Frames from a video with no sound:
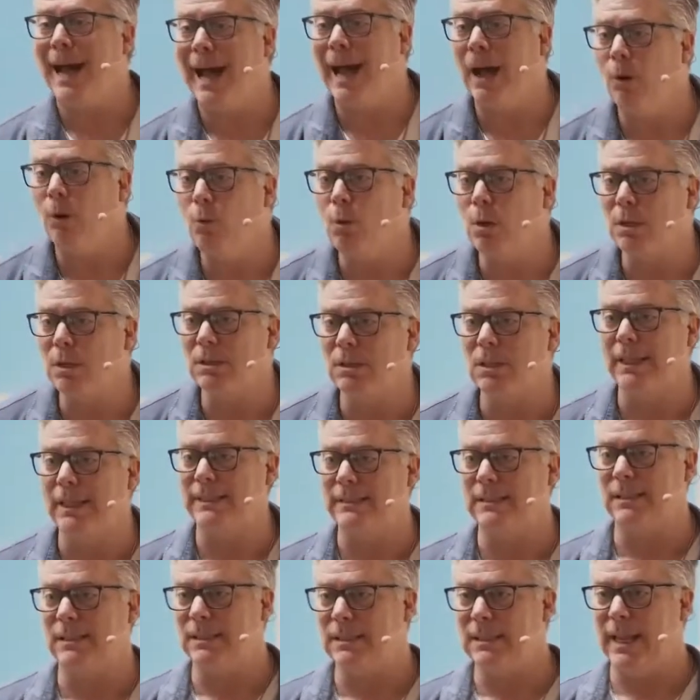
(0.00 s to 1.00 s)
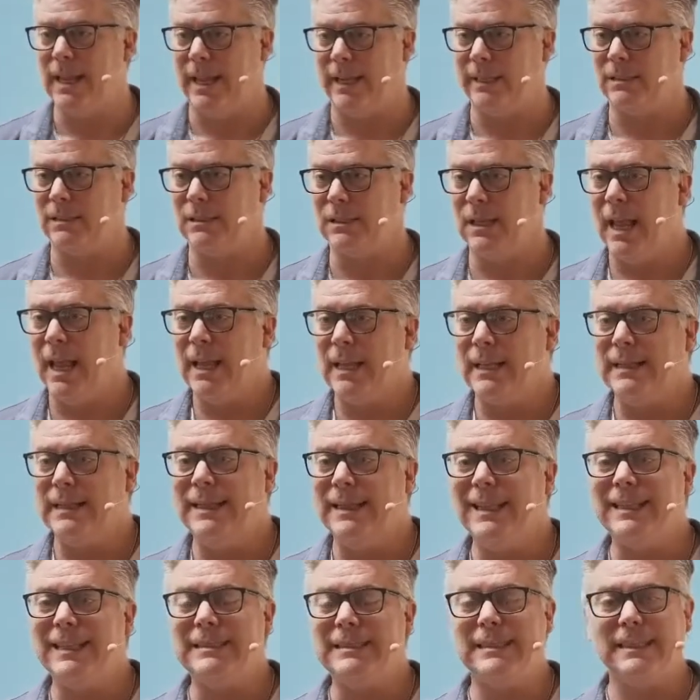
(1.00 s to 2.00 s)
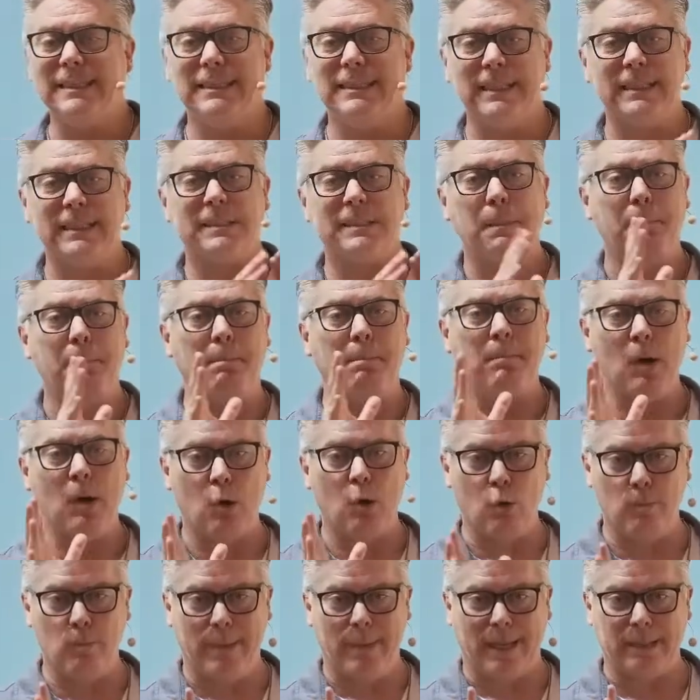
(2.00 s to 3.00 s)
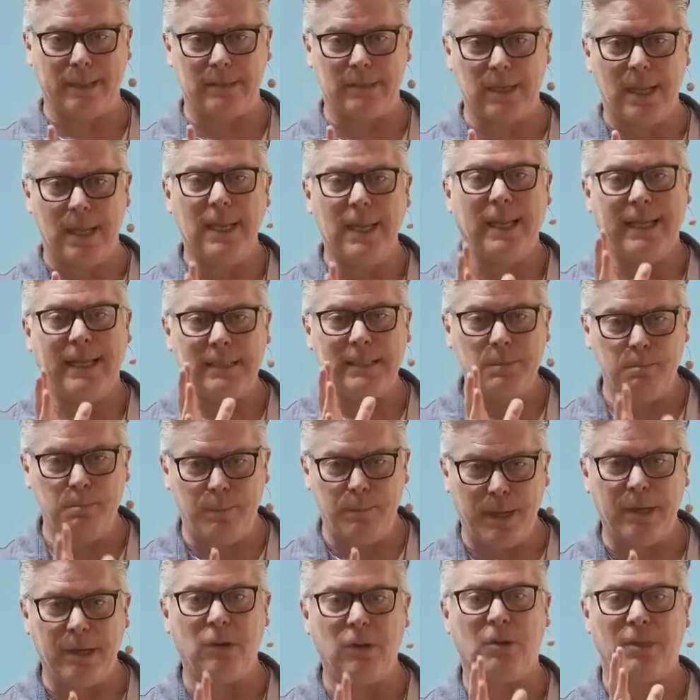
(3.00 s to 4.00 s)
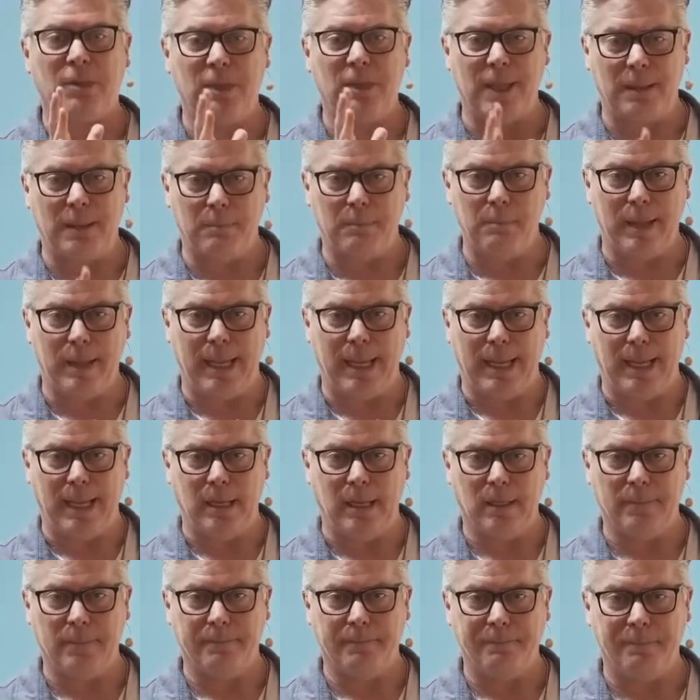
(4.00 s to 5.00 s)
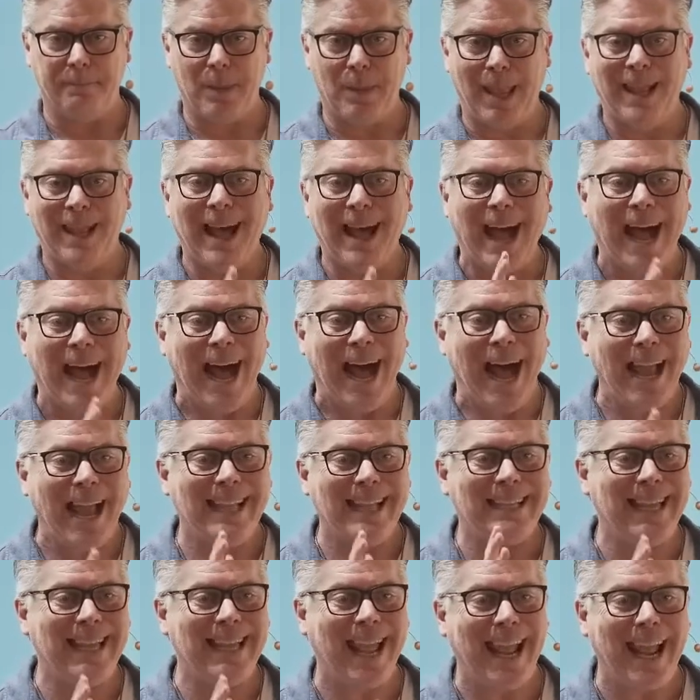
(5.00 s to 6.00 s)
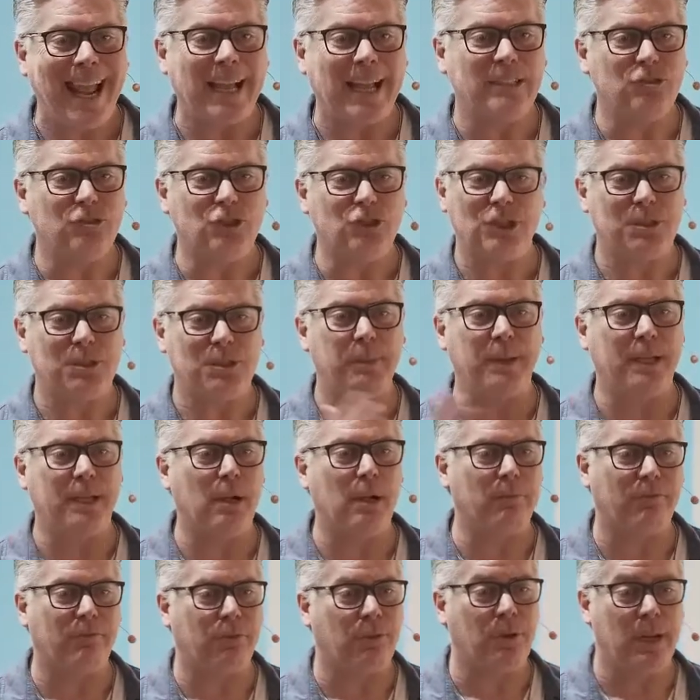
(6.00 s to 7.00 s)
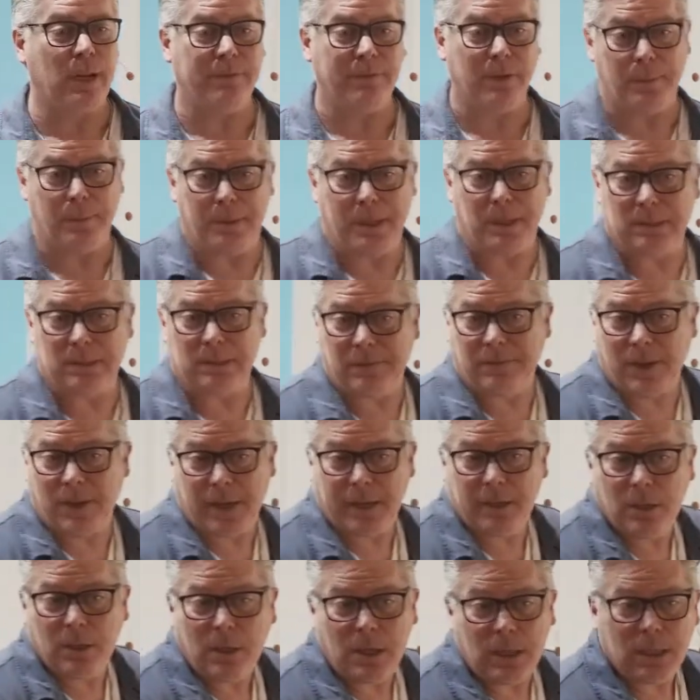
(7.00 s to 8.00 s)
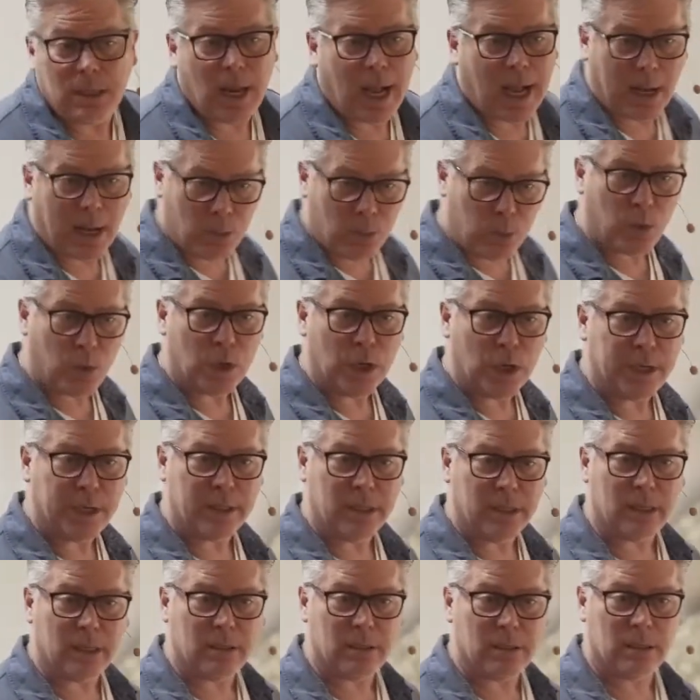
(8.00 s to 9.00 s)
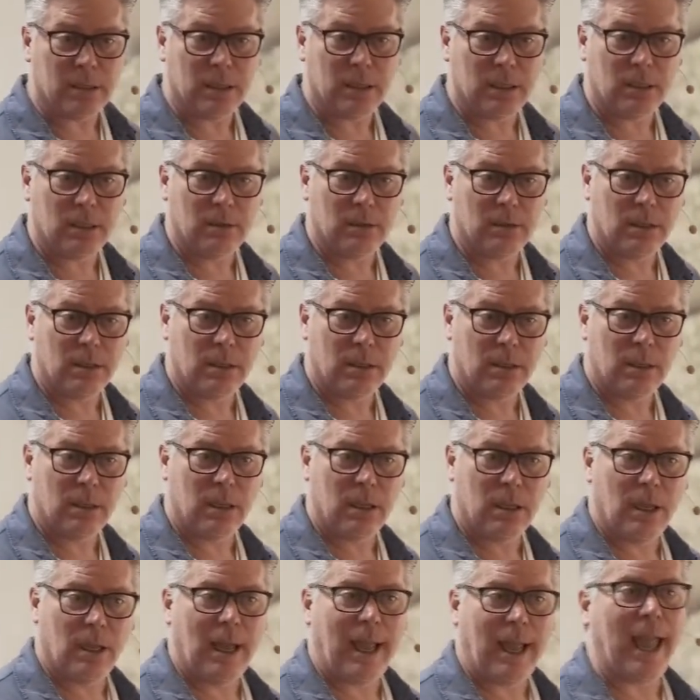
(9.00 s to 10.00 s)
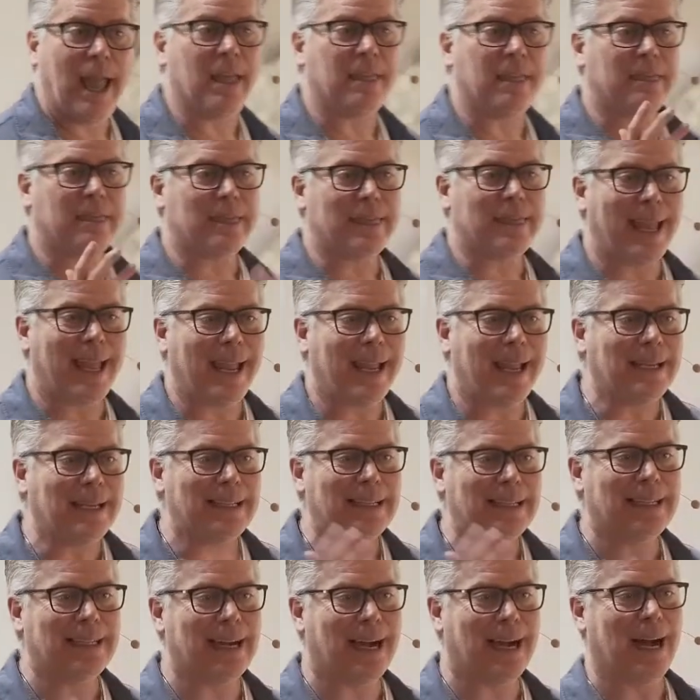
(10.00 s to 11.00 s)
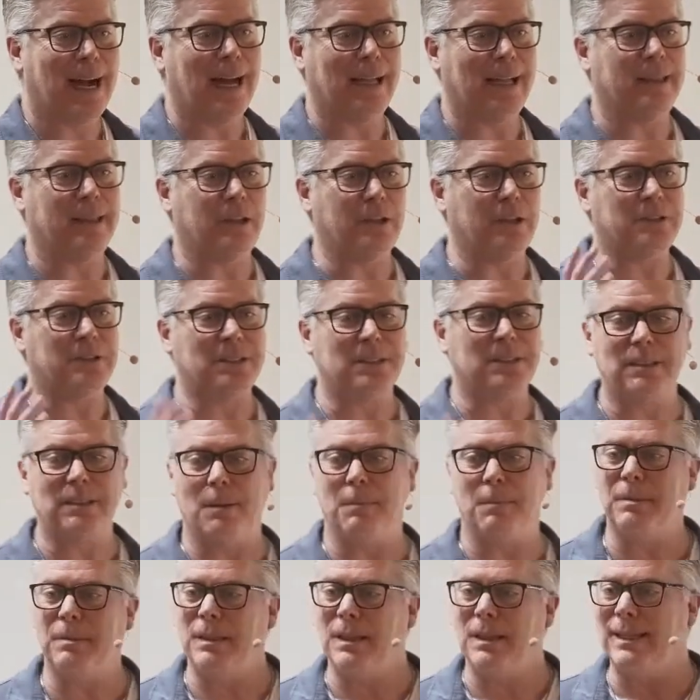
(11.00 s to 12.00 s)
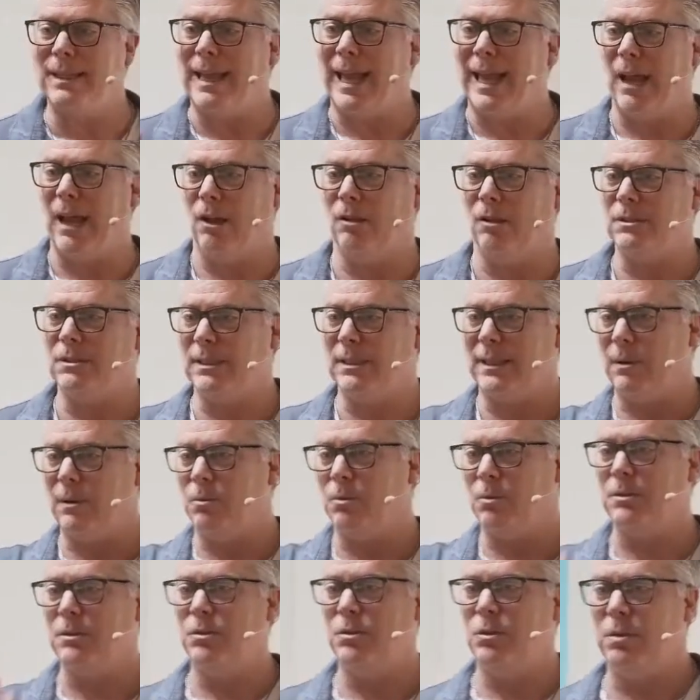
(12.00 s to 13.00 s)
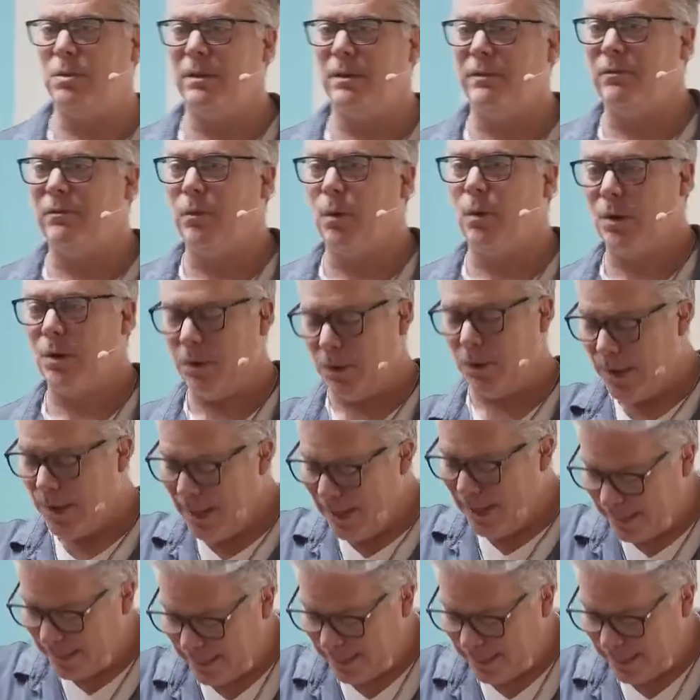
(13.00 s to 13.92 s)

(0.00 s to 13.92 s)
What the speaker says: powerlessness. This in this moment is bigger than me. I can't just become free of it, because if I could, I would. And thank God there's something else that will do it for you.